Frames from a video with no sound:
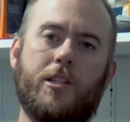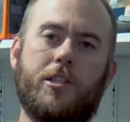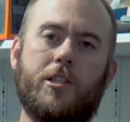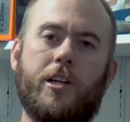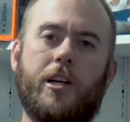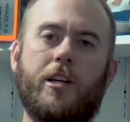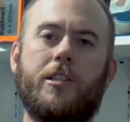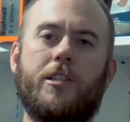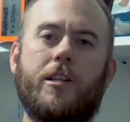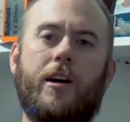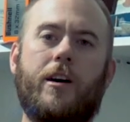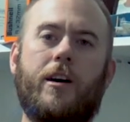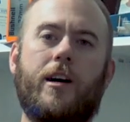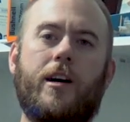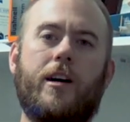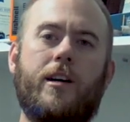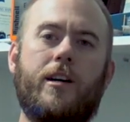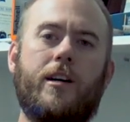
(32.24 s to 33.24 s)
changed how
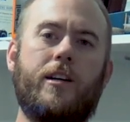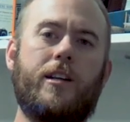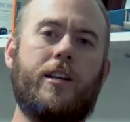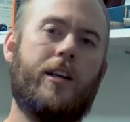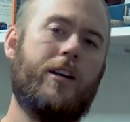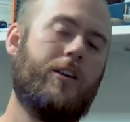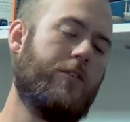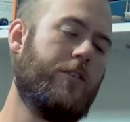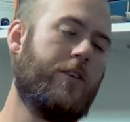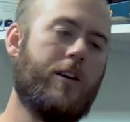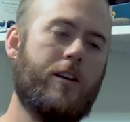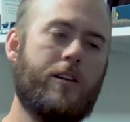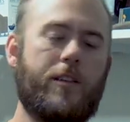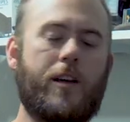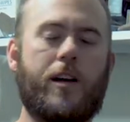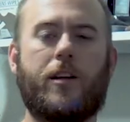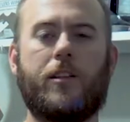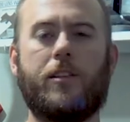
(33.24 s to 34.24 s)
I hunt, and I know you hear
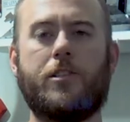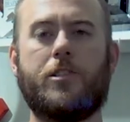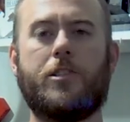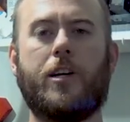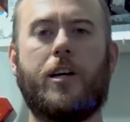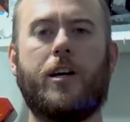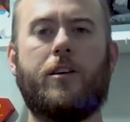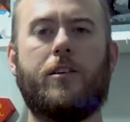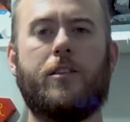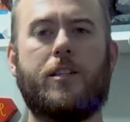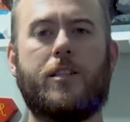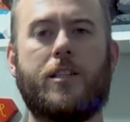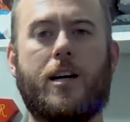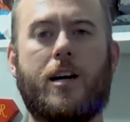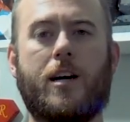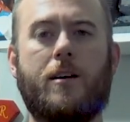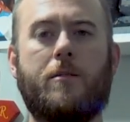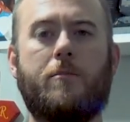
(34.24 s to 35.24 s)
that cliche all the
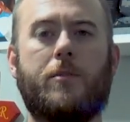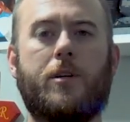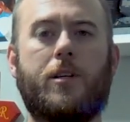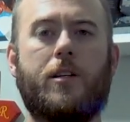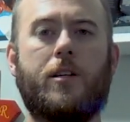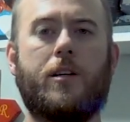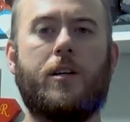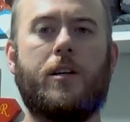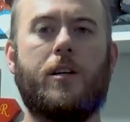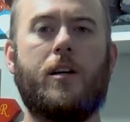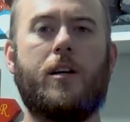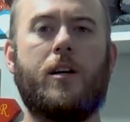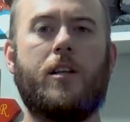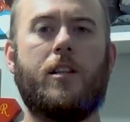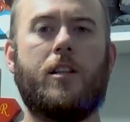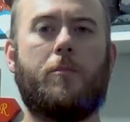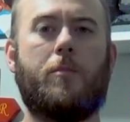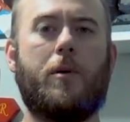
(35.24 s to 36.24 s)
time, but
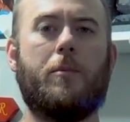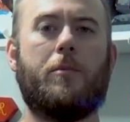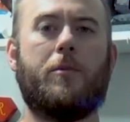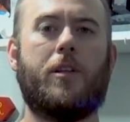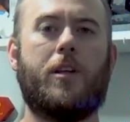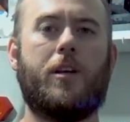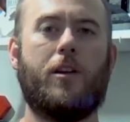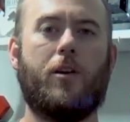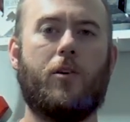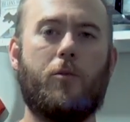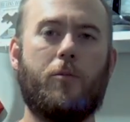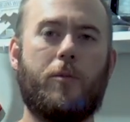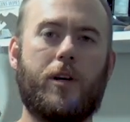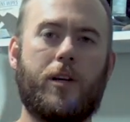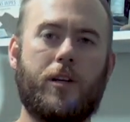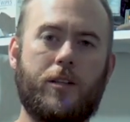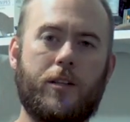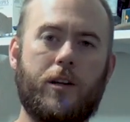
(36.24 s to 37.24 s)
the people that know
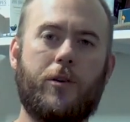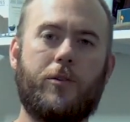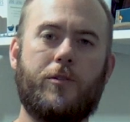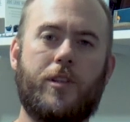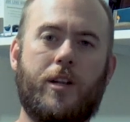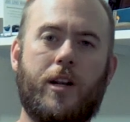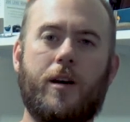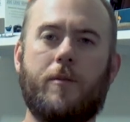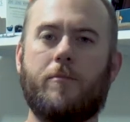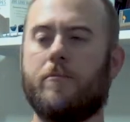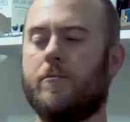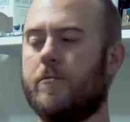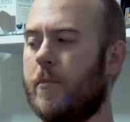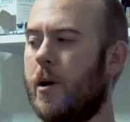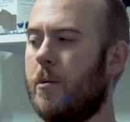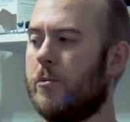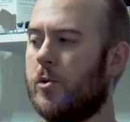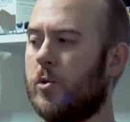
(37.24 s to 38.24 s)
me know that
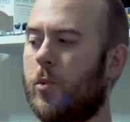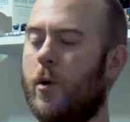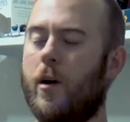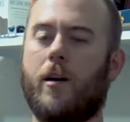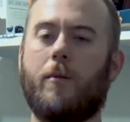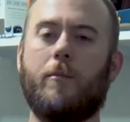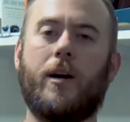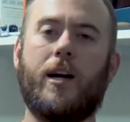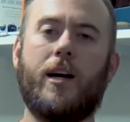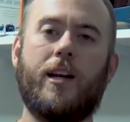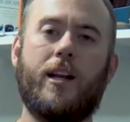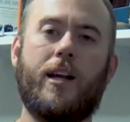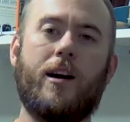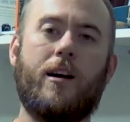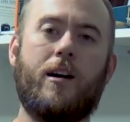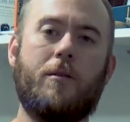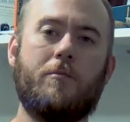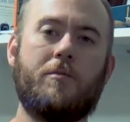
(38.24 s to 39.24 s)
I'm swearing by it
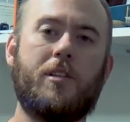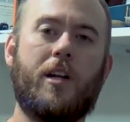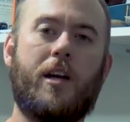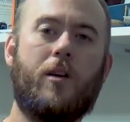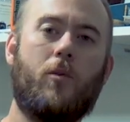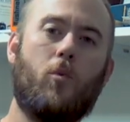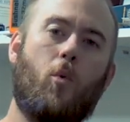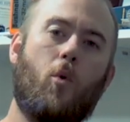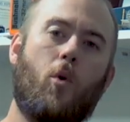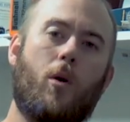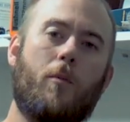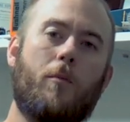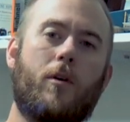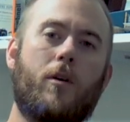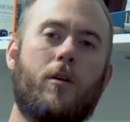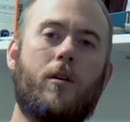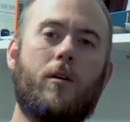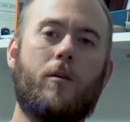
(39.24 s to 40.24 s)
now. I'm staying
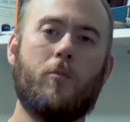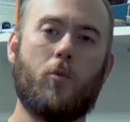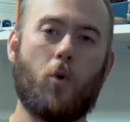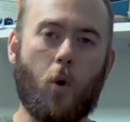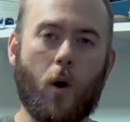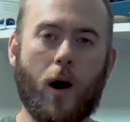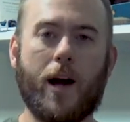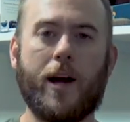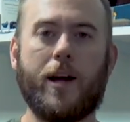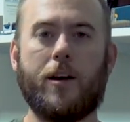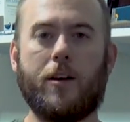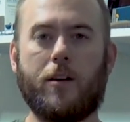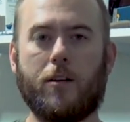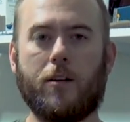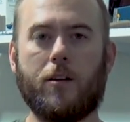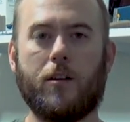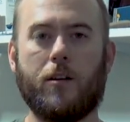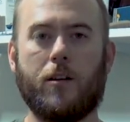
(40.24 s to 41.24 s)
warmer, I'm
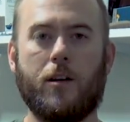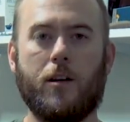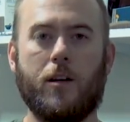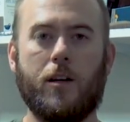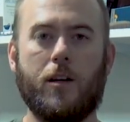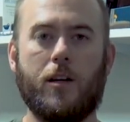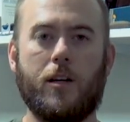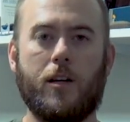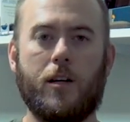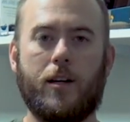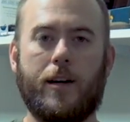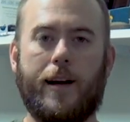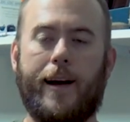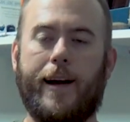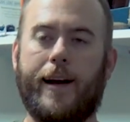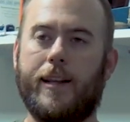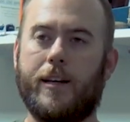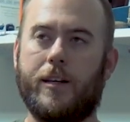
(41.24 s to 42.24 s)
quieter,
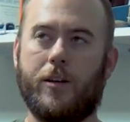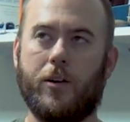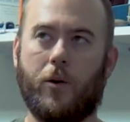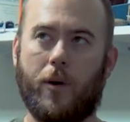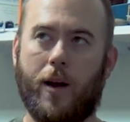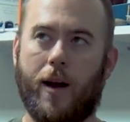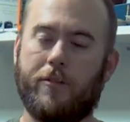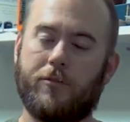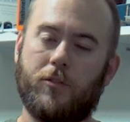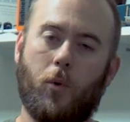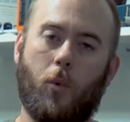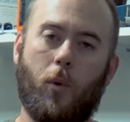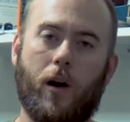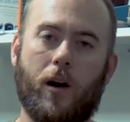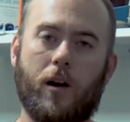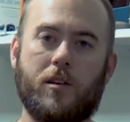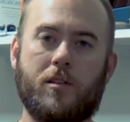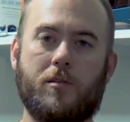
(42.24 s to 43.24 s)
I don't have to
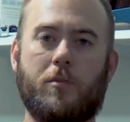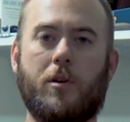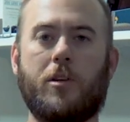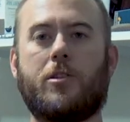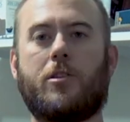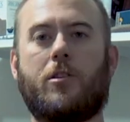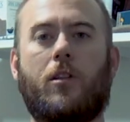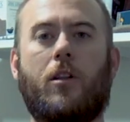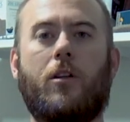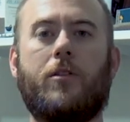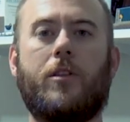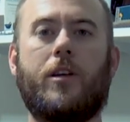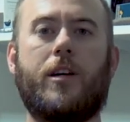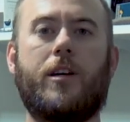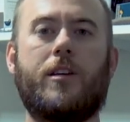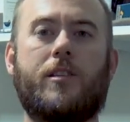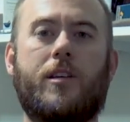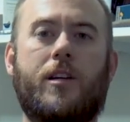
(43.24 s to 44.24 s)
wear as much
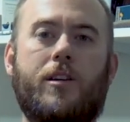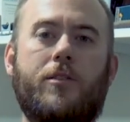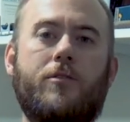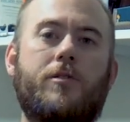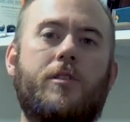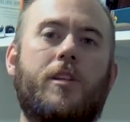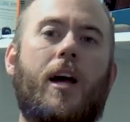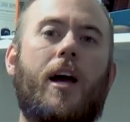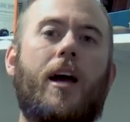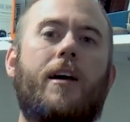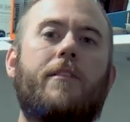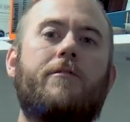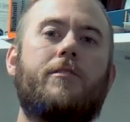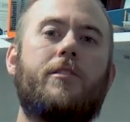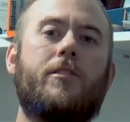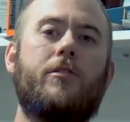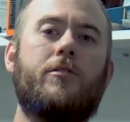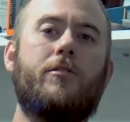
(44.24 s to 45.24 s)
clothing as I used to
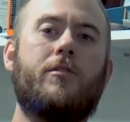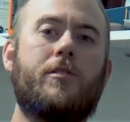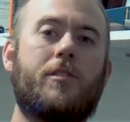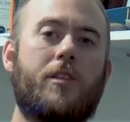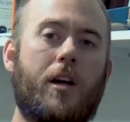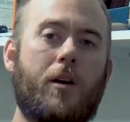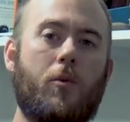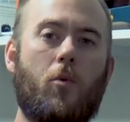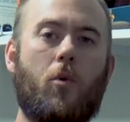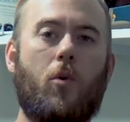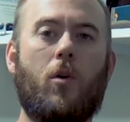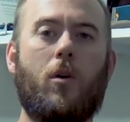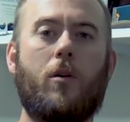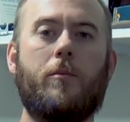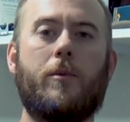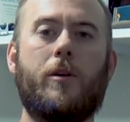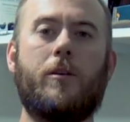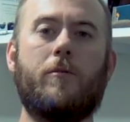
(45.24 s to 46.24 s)
have to stay
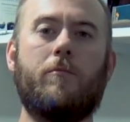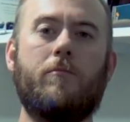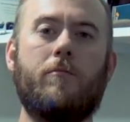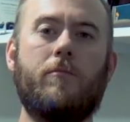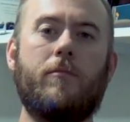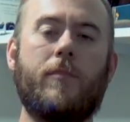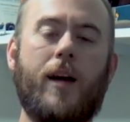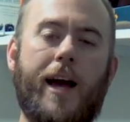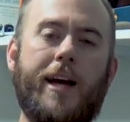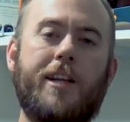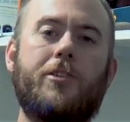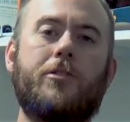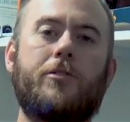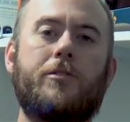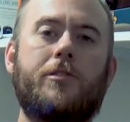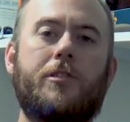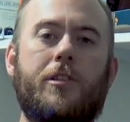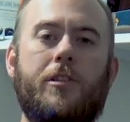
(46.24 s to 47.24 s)
warm and
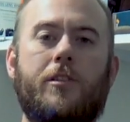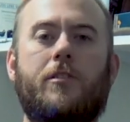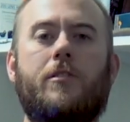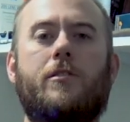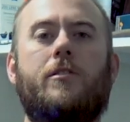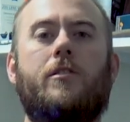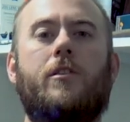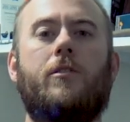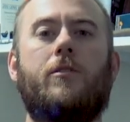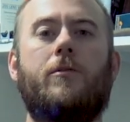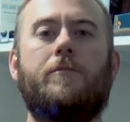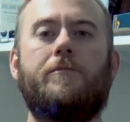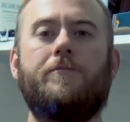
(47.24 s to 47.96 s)
agile still. So,